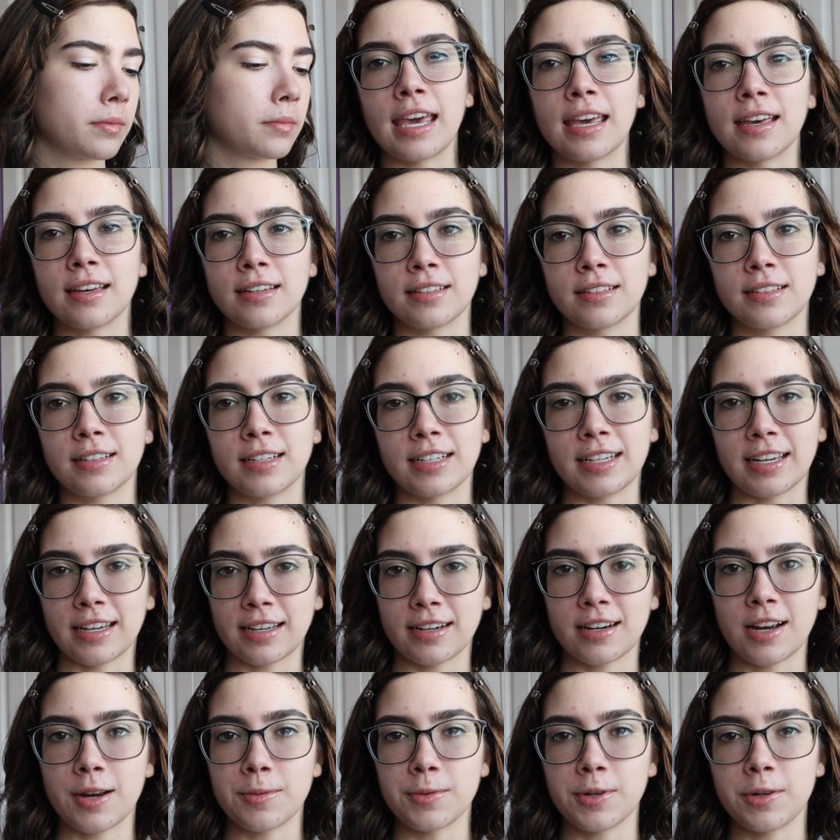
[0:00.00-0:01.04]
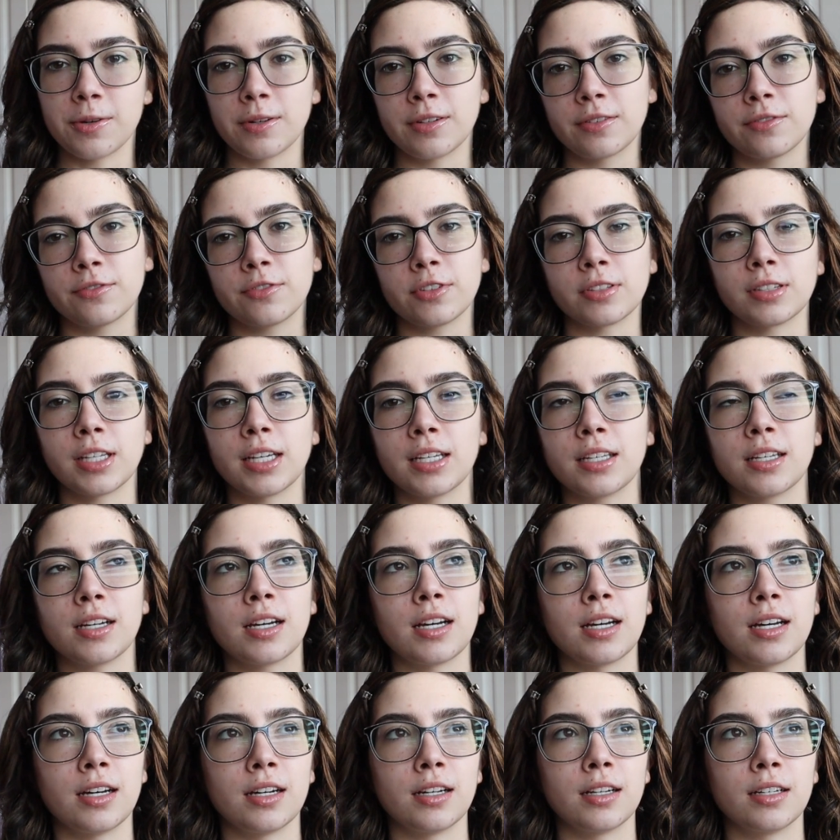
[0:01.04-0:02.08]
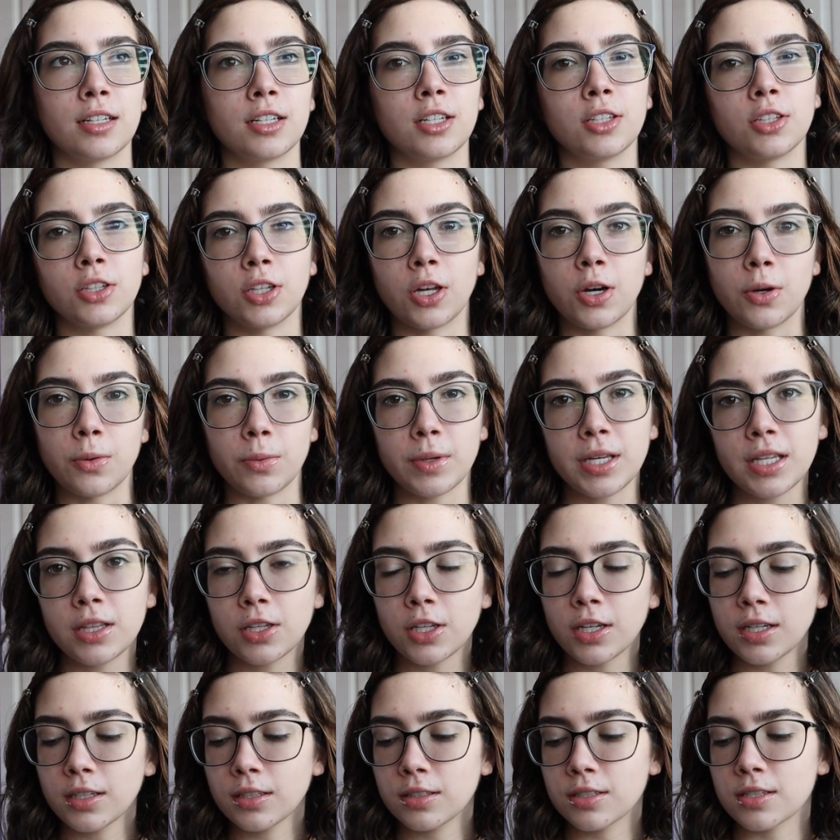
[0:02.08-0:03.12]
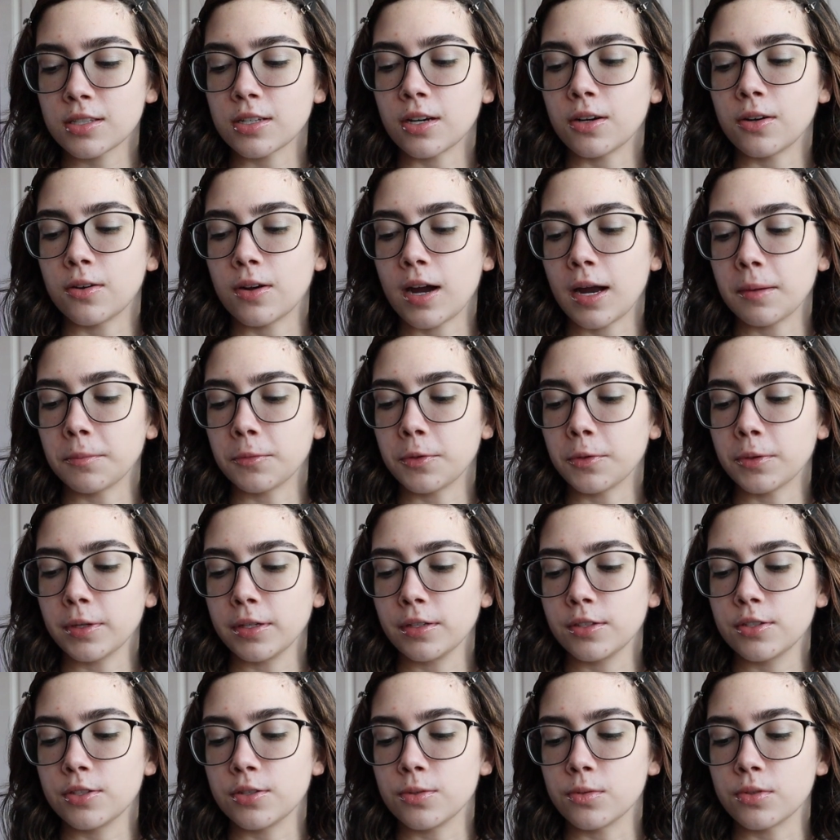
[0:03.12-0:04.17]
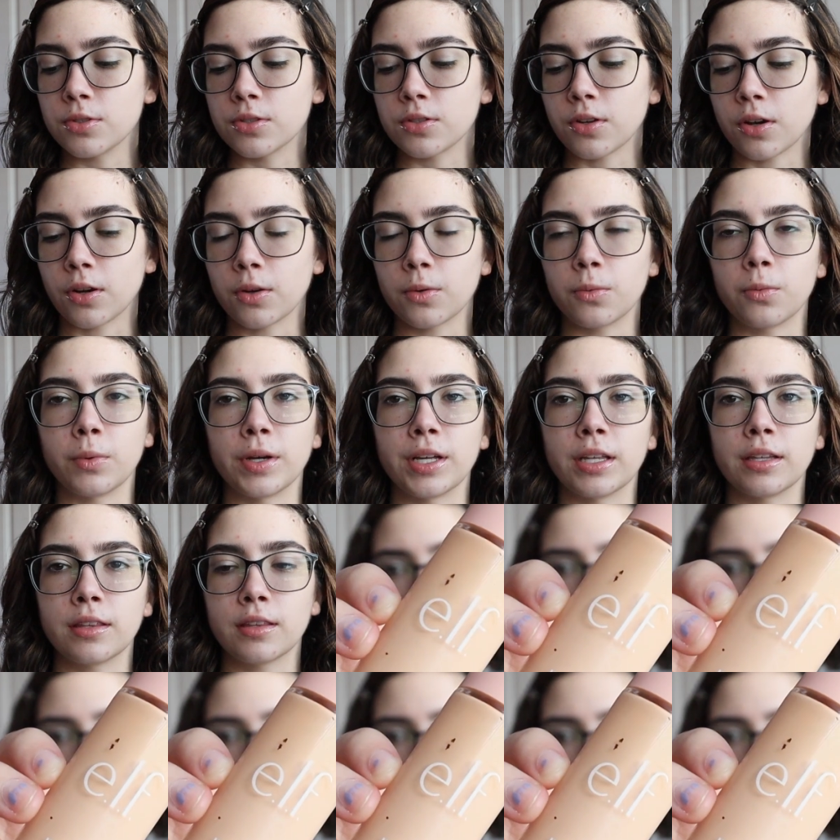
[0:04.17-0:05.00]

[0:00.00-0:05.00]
and again I'm going for like a glowy look, so I'm going to start with